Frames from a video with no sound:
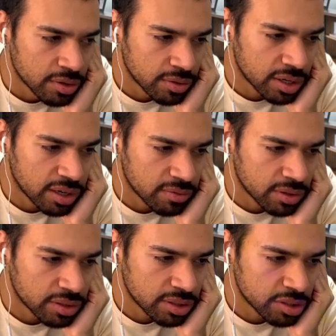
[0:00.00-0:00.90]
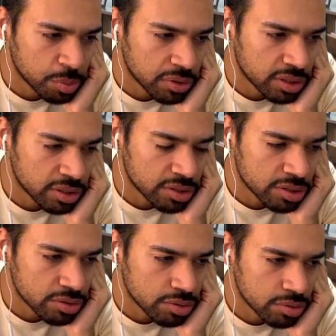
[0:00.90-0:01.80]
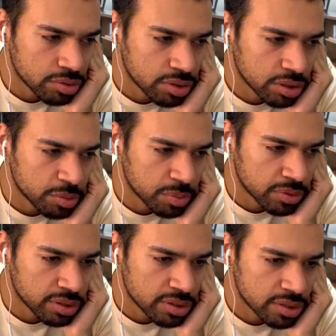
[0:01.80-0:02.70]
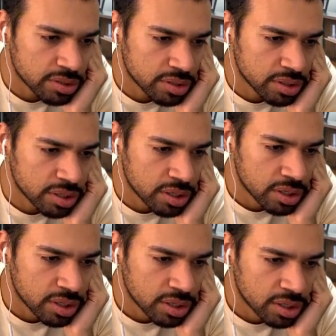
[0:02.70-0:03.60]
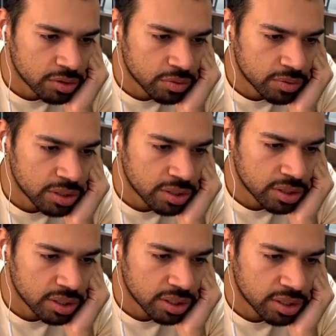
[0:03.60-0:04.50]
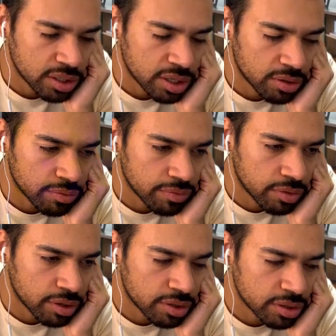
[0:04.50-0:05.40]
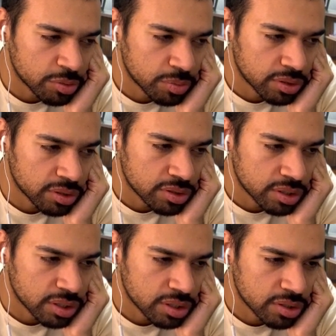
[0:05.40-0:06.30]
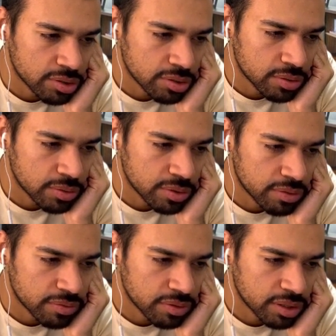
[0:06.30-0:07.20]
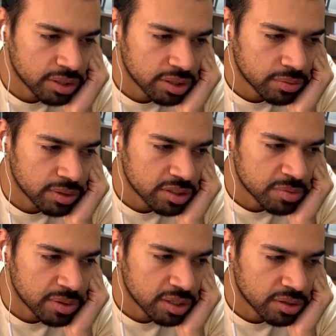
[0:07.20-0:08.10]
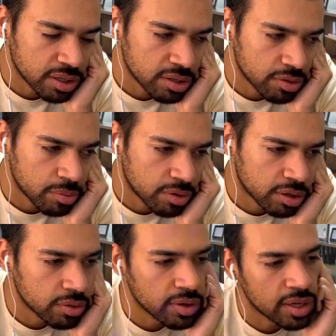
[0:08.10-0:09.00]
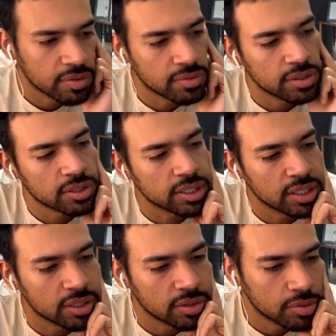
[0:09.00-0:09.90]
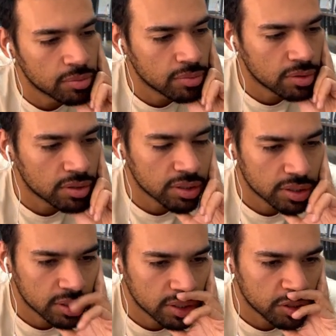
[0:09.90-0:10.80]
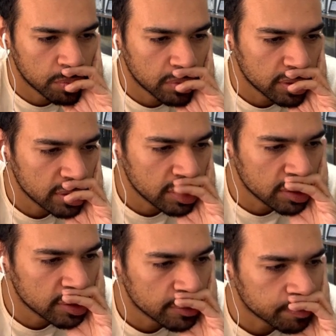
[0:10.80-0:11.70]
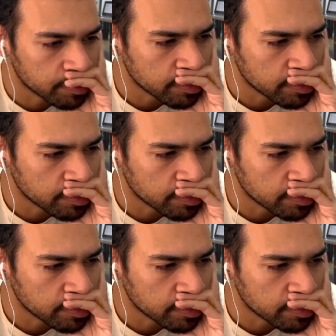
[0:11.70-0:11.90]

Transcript: We have 1 touch point, 2 touch points, 3, and now 4 touch points. And if we expand a little more, we have a little more touch points.